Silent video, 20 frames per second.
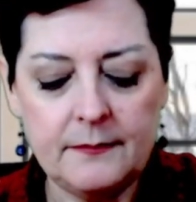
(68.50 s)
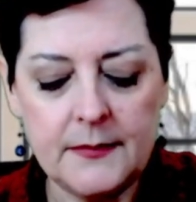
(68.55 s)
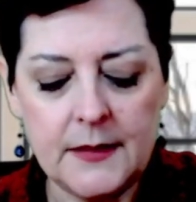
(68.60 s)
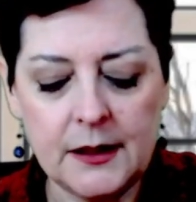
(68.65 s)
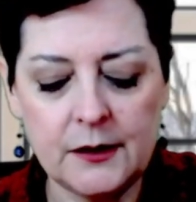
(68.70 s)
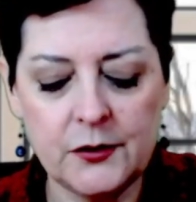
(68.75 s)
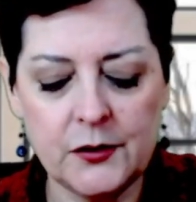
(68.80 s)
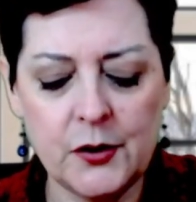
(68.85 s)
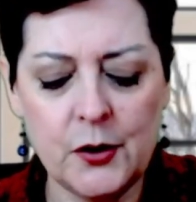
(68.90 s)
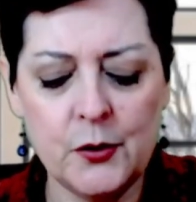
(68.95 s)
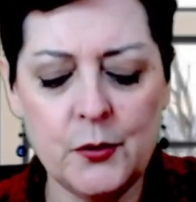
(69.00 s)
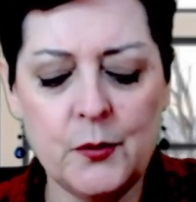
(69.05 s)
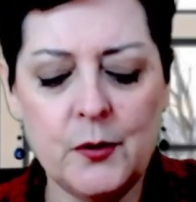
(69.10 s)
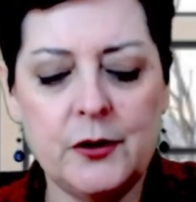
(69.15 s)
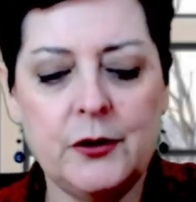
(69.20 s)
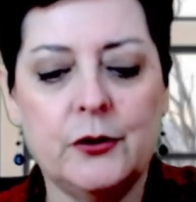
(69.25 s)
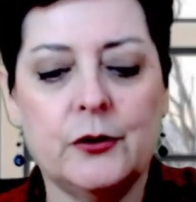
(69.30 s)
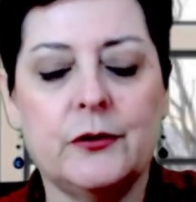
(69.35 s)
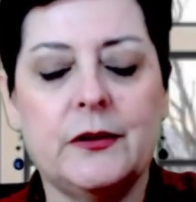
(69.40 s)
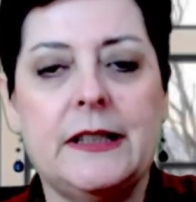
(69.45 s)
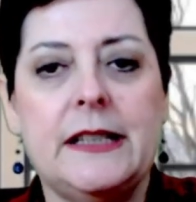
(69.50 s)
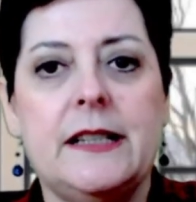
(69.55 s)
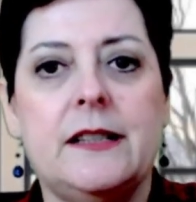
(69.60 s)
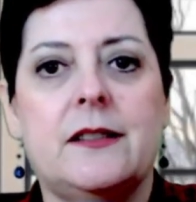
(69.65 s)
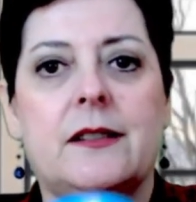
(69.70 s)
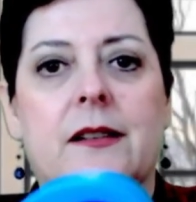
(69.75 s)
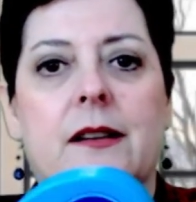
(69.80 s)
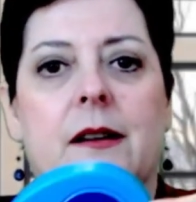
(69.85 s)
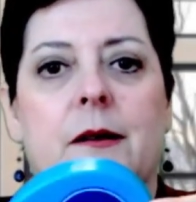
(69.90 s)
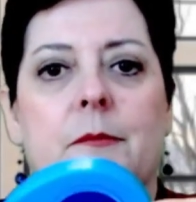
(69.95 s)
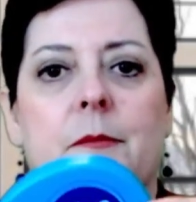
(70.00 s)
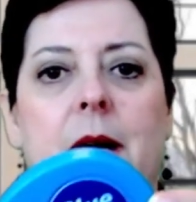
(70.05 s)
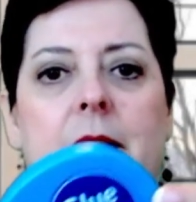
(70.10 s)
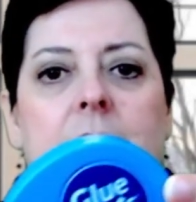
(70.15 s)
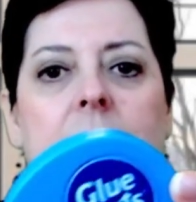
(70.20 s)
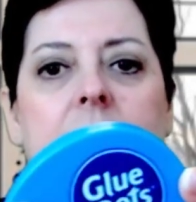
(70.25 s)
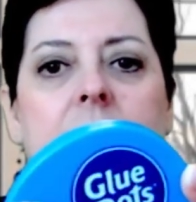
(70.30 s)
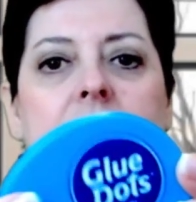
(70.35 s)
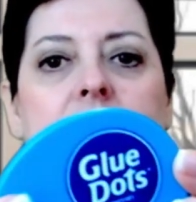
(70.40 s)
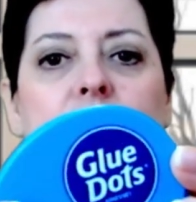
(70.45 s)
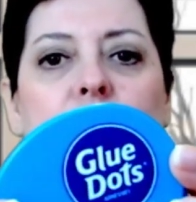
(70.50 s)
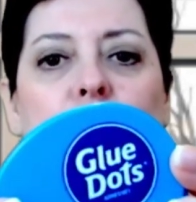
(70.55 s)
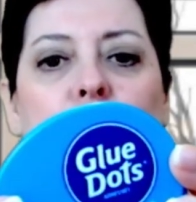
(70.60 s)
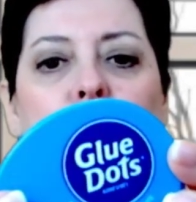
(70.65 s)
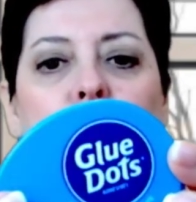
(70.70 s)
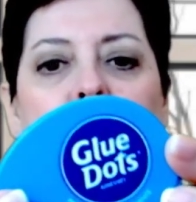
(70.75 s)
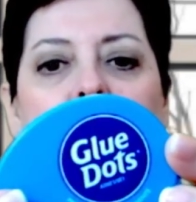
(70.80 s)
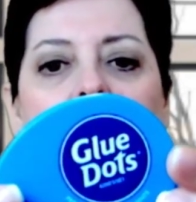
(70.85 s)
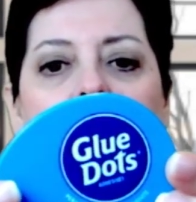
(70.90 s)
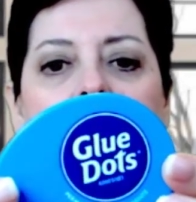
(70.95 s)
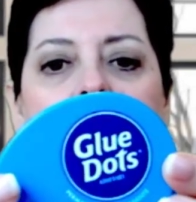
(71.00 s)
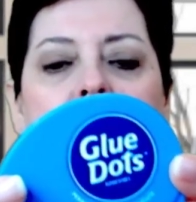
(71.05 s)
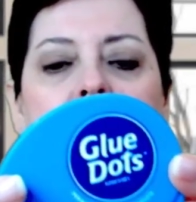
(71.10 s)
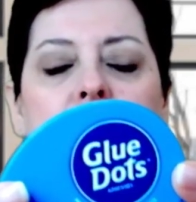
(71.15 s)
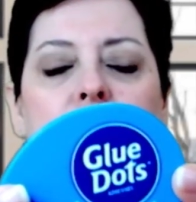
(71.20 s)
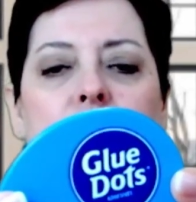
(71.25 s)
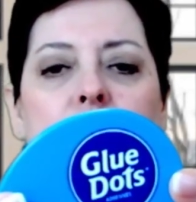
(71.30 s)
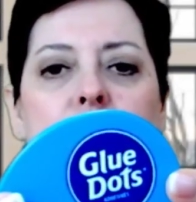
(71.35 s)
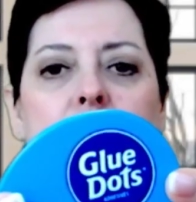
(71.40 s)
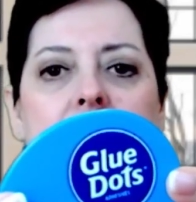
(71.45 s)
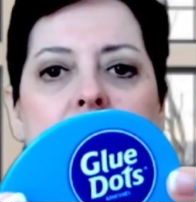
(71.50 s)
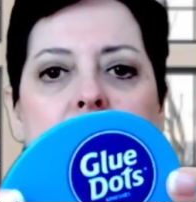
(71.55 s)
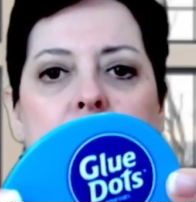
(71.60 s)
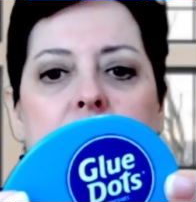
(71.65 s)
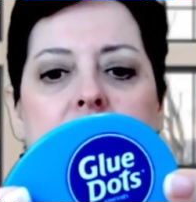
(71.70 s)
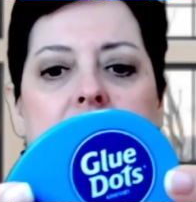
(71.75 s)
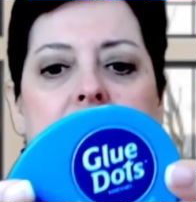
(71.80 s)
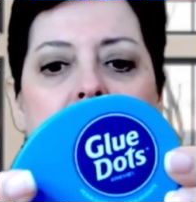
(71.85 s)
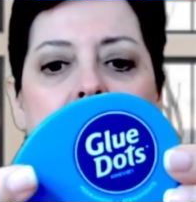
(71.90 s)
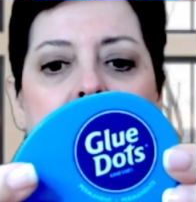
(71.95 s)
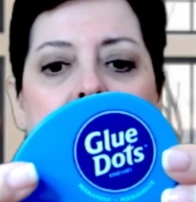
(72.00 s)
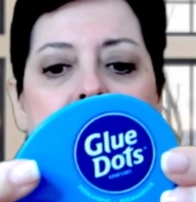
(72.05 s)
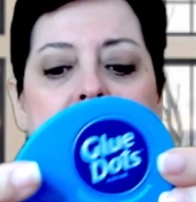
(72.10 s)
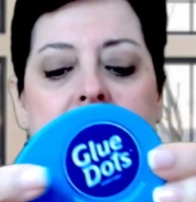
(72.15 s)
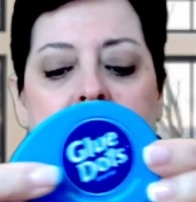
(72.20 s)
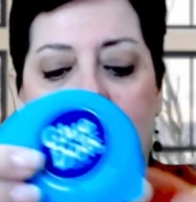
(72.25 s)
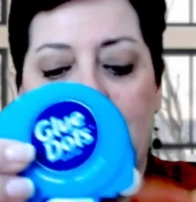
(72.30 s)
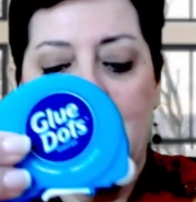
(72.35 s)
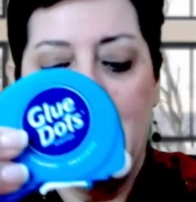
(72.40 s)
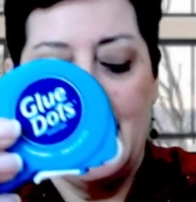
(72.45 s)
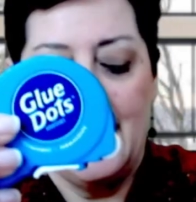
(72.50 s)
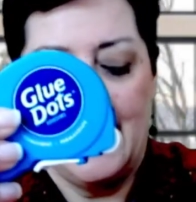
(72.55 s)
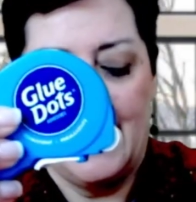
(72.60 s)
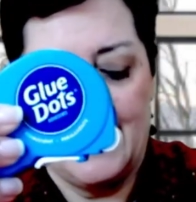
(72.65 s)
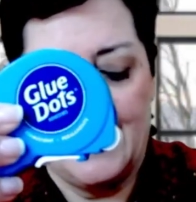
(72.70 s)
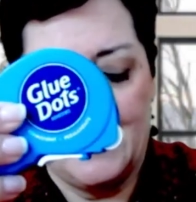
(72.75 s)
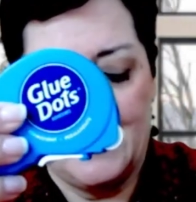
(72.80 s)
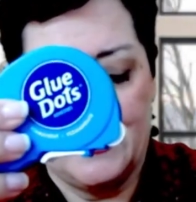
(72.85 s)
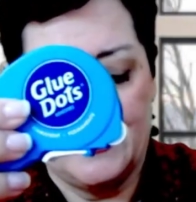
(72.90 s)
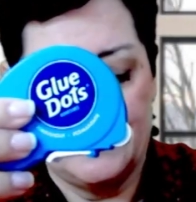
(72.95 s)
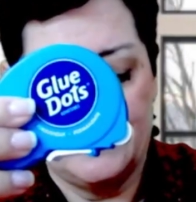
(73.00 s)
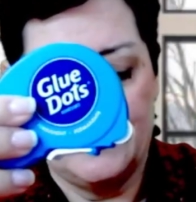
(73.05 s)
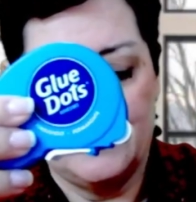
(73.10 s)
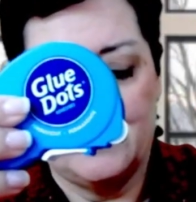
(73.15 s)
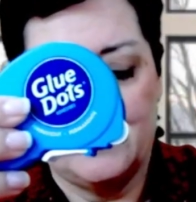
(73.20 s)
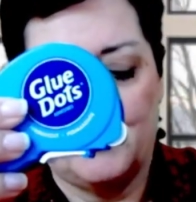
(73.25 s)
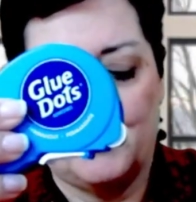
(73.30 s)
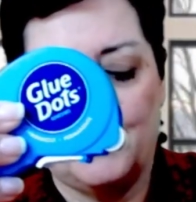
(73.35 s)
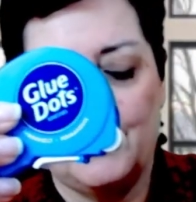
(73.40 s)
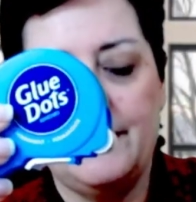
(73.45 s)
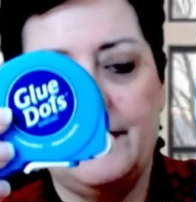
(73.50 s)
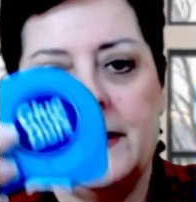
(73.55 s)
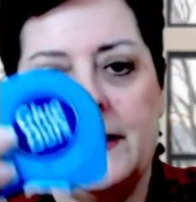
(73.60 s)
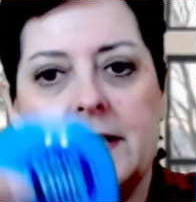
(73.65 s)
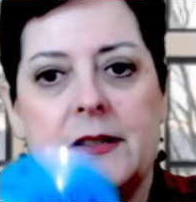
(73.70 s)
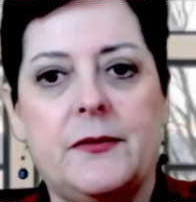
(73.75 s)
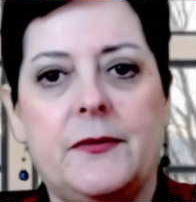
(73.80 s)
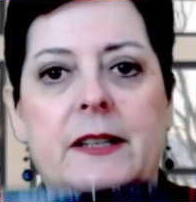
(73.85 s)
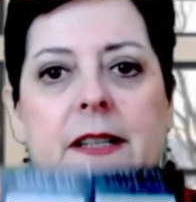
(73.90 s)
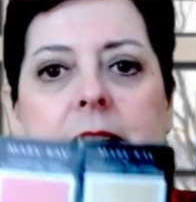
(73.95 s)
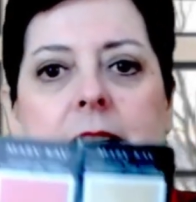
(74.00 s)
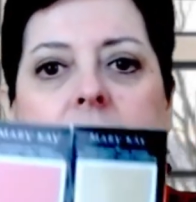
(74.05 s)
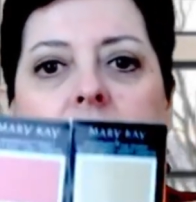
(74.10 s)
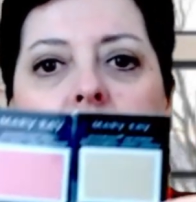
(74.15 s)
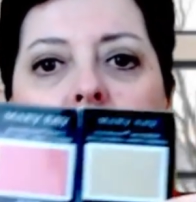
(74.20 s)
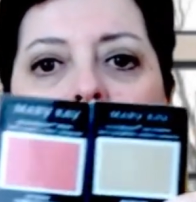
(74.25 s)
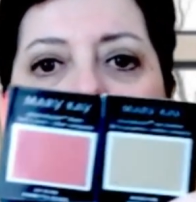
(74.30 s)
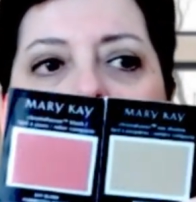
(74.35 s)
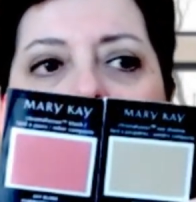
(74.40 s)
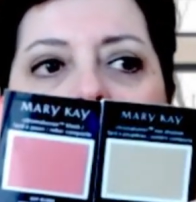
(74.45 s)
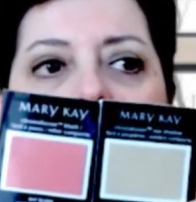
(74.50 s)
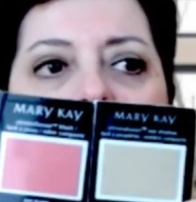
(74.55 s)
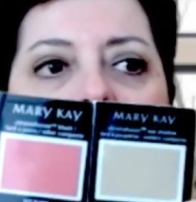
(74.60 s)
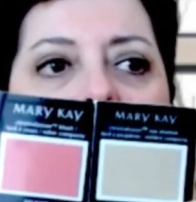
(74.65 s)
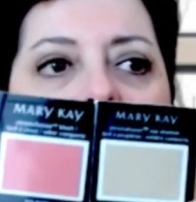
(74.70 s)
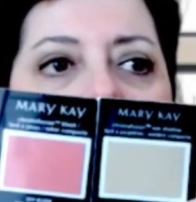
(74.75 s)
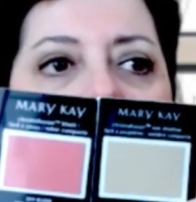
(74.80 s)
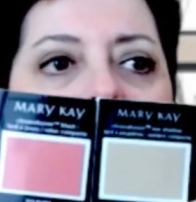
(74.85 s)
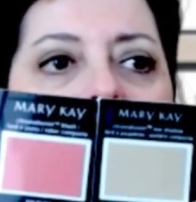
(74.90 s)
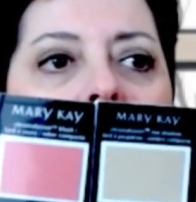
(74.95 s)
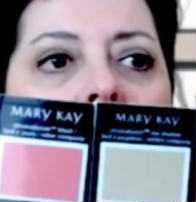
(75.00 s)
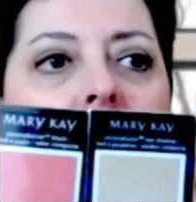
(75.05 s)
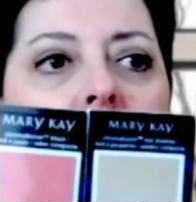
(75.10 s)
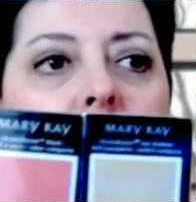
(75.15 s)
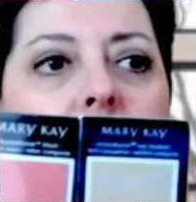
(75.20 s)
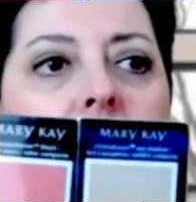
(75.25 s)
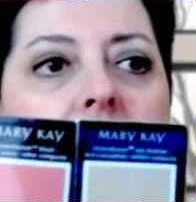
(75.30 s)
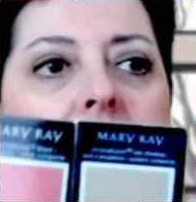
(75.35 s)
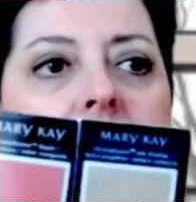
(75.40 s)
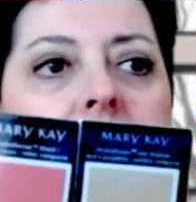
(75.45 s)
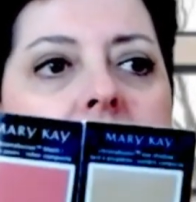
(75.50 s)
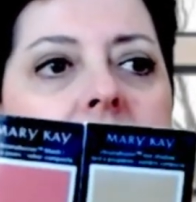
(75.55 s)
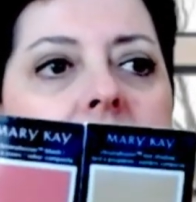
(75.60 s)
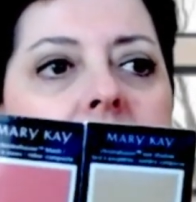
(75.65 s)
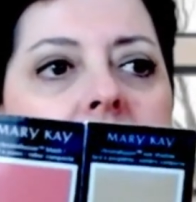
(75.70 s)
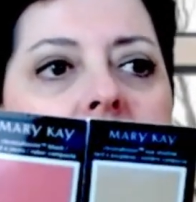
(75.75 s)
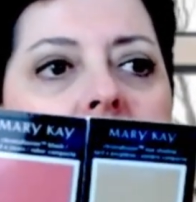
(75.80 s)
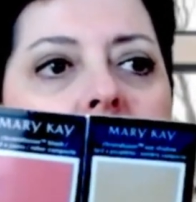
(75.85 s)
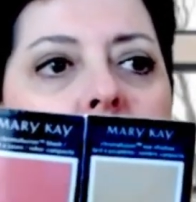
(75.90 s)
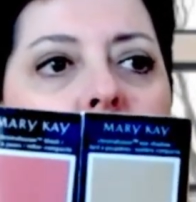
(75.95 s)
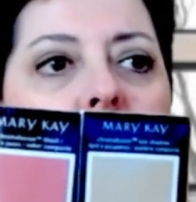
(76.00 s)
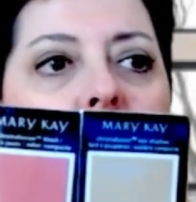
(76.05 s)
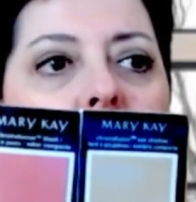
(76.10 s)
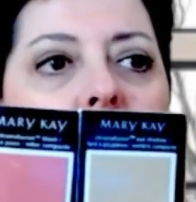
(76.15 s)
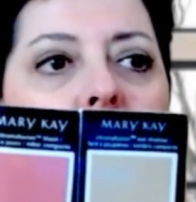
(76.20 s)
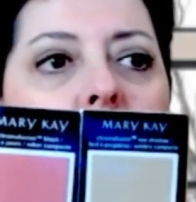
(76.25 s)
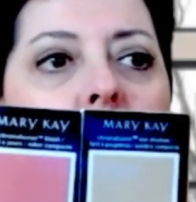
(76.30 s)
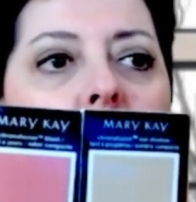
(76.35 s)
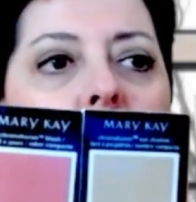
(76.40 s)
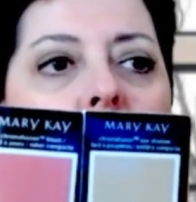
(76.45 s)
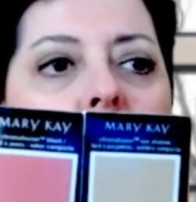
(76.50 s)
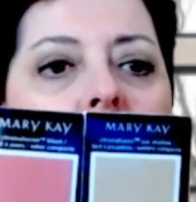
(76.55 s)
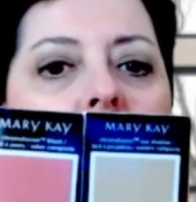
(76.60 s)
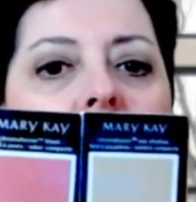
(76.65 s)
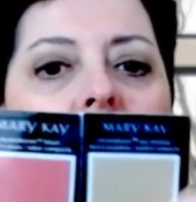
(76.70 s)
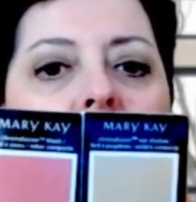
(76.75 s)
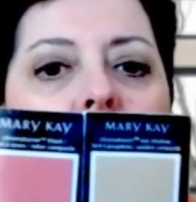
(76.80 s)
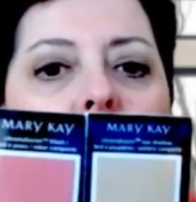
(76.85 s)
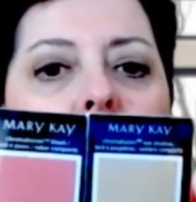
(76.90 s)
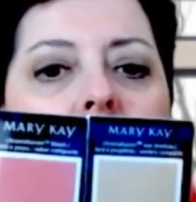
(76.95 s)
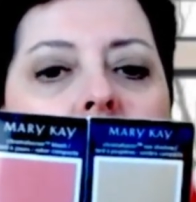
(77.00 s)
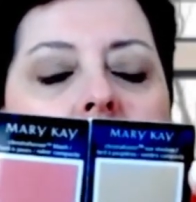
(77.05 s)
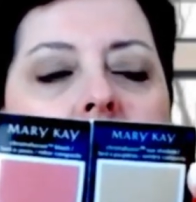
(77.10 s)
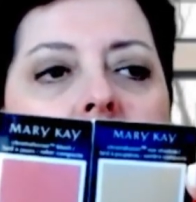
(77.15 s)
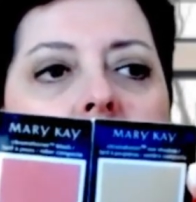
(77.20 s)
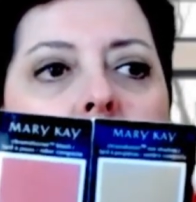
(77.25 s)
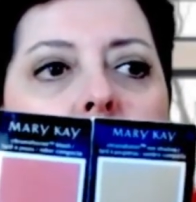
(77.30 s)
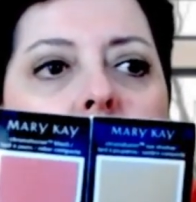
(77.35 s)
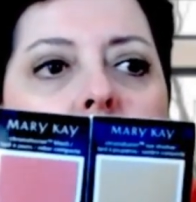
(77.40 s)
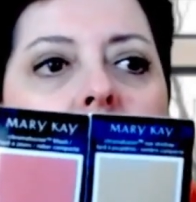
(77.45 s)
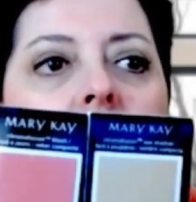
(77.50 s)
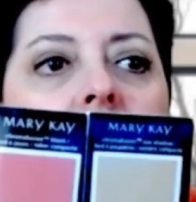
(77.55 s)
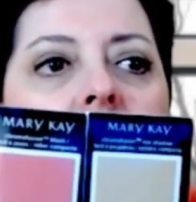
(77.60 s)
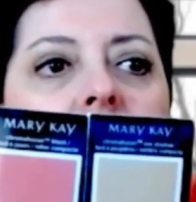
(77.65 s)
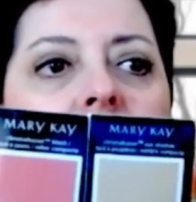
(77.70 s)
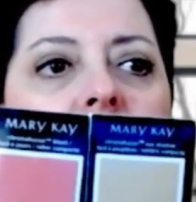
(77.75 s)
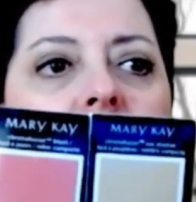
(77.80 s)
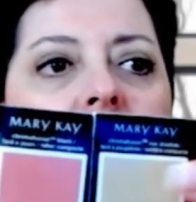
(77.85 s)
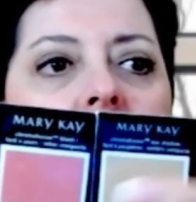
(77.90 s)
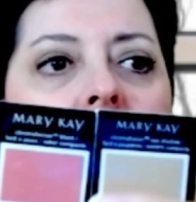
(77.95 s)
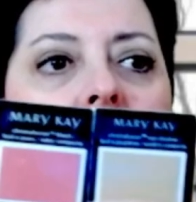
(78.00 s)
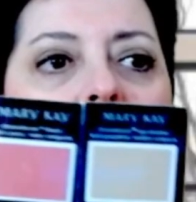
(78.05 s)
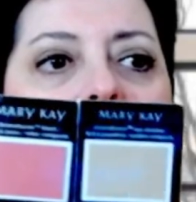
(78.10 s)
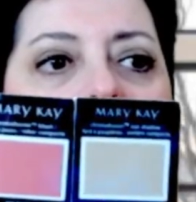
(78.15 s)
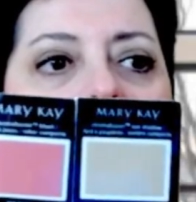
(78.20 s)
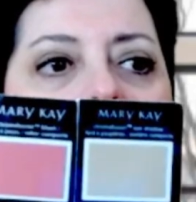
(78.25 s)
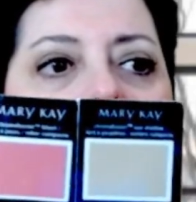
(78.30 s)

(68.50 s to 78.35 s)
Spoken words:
So you'll need some, I got these glue dots from Amazon. And in a previous video, I showed you how to make these little cards with the blush and 3